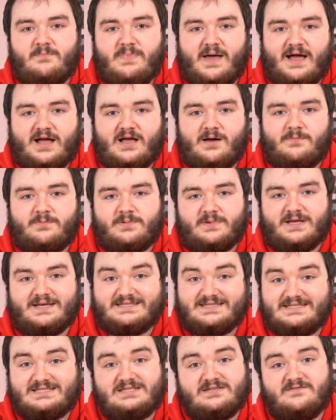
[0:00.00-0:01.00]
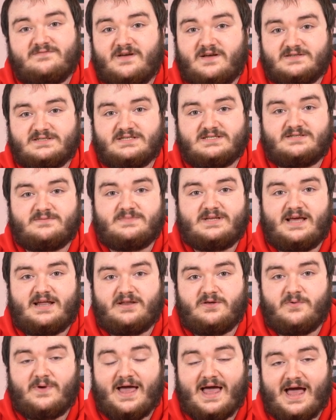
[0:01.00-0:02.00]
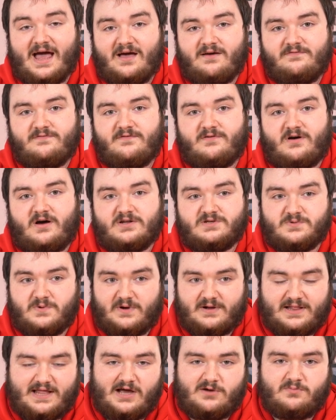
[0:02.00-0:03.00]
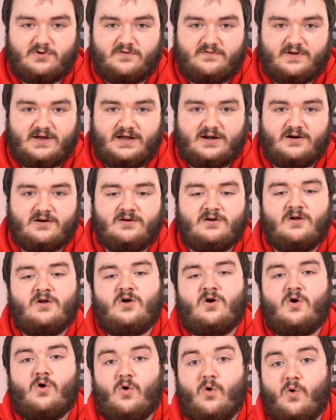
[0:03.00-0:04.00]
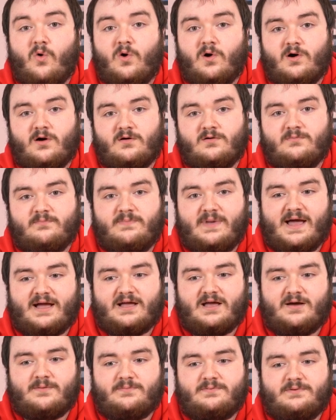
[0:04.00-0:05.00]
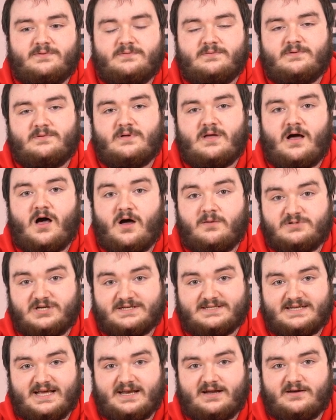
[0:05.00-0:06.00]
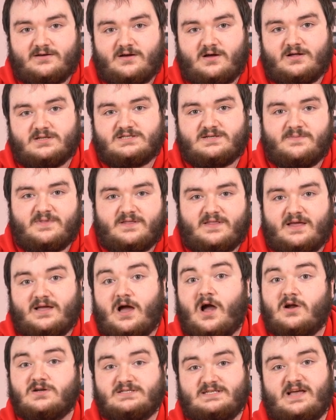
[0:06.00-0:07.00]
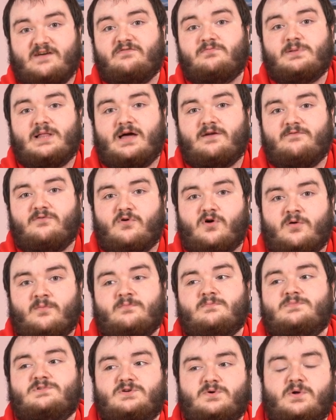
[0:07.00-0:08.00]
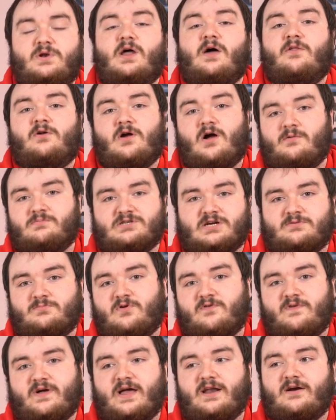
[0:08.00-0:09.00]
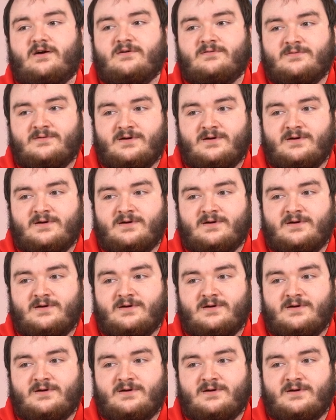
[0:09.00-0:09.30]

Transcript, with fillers: backup existing file system data you have onto a cloud provider or backup object data on something like our Ceph platform to another object provider.